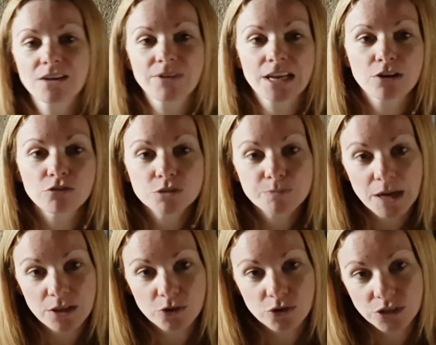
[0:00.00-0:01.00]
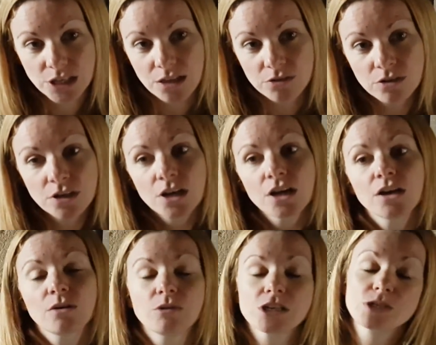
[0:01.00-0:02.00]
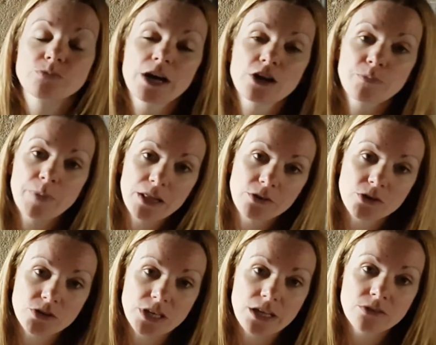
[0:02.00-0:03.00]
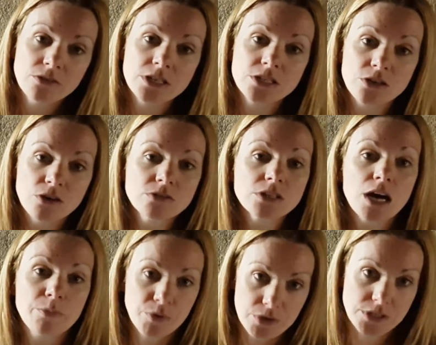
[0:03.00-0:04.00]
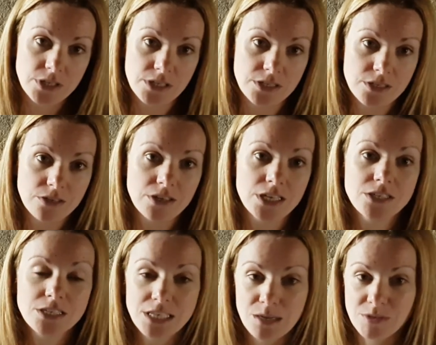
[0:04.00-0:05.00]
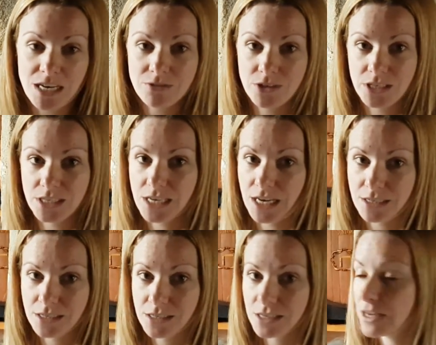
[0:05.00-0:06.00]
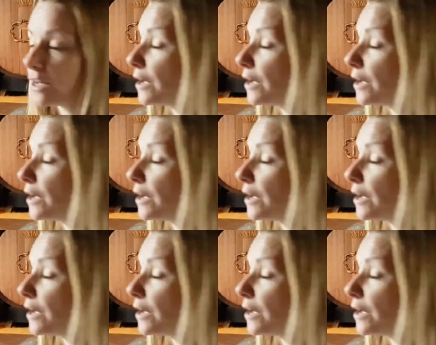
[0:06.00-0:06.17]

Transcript: a very old palo cortado, which is why our palo cortado is called Apóstoles. Okay, so it's named after these casks.